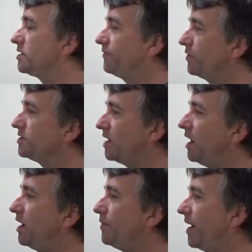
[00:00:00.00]
the first
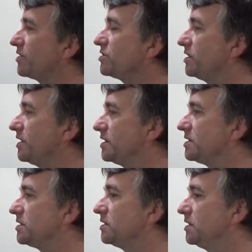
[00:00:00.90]
time, actually.
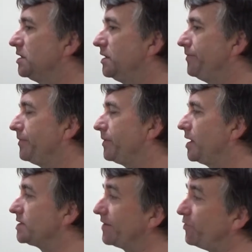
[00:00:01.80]
It's
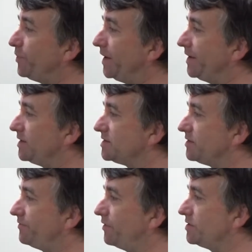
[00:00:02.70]
ever been. It's
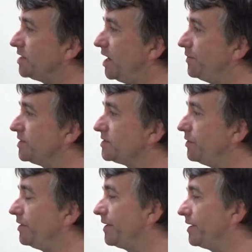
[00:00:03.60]
the first time it's
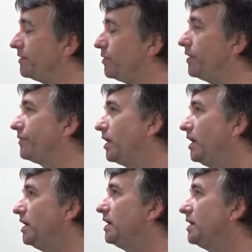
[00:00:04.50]
only gonna, well,
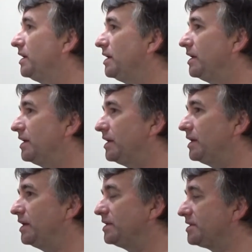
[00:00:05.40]

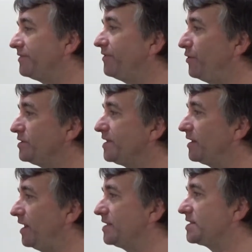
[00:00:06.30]
it's the first and
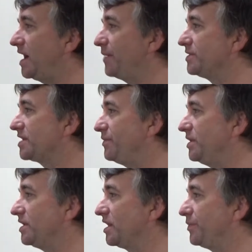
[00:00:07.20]
last time it's gonna be
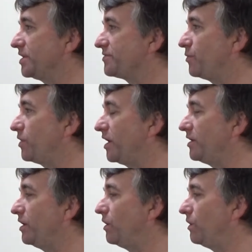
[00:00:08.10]
in the Olympics from what I
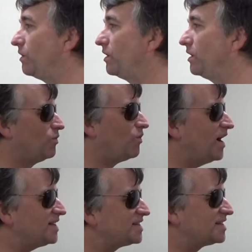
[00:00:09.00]
know.
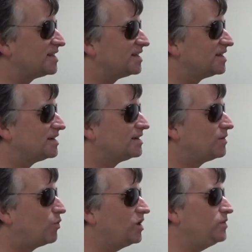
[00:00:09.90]
What?
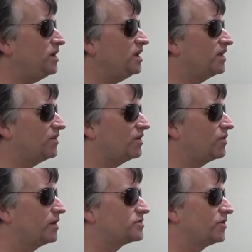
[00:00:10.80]
What do you mean? I thought
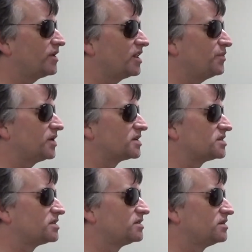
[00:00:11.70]
karate was already in the
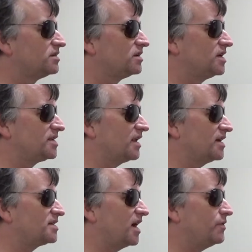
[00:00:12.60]
Olympics. Isn't it
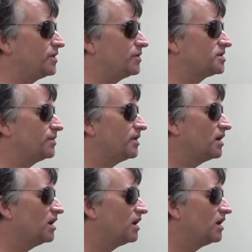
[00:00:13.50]
like Taekwondo or something?